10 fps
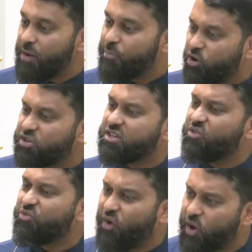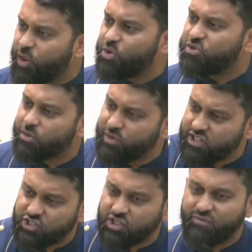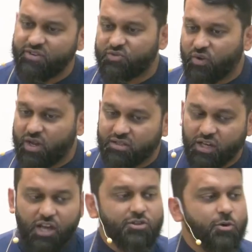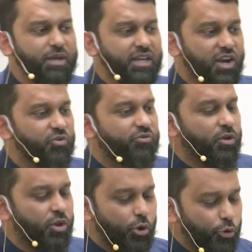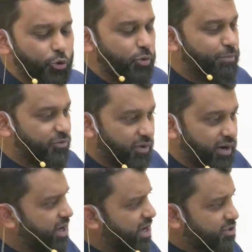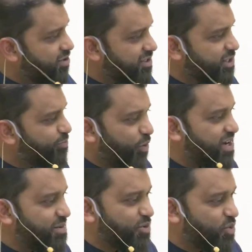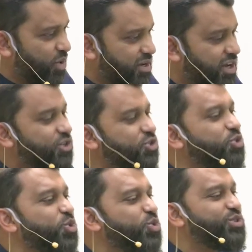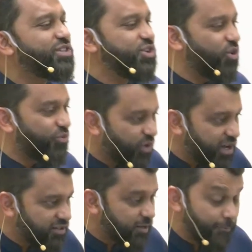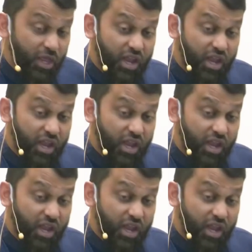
A person follows the religion of his friends. So be careful who you befriend. So this is point number one. Choose your friends.